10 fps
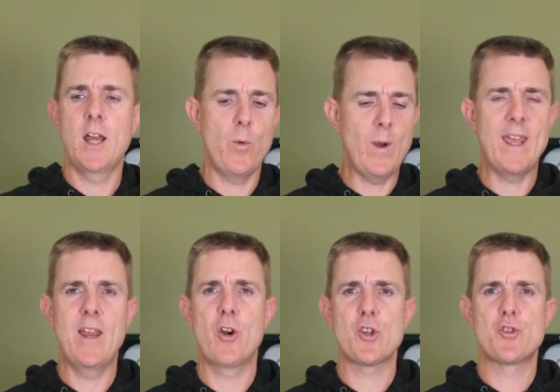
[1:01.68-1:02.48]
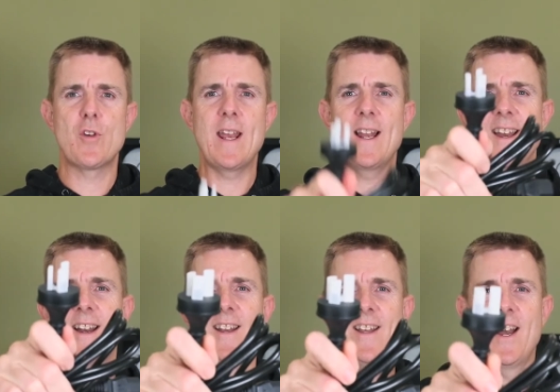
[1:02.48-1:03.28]
We're here in
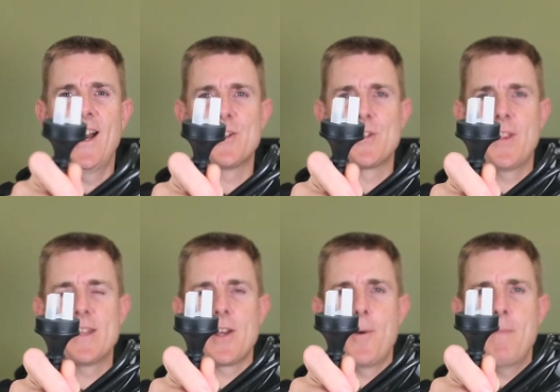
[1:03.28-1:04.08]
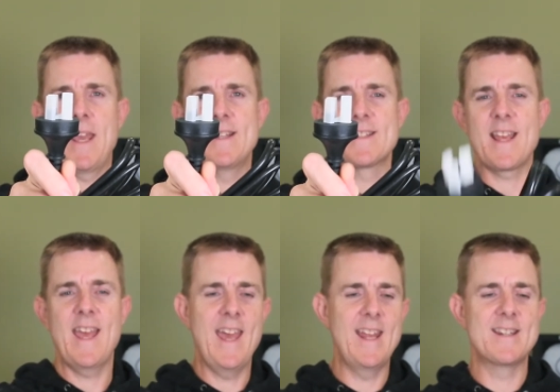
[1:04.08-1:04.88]
Australia, so there's our mains
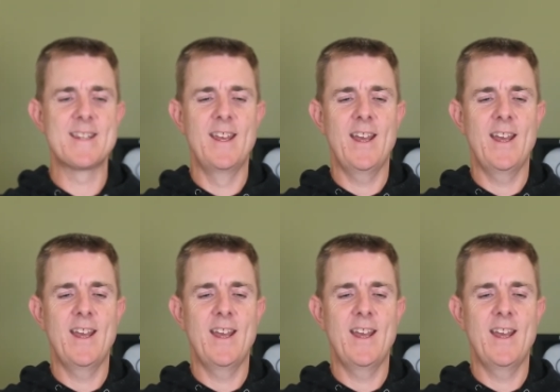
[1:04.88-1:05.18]
end.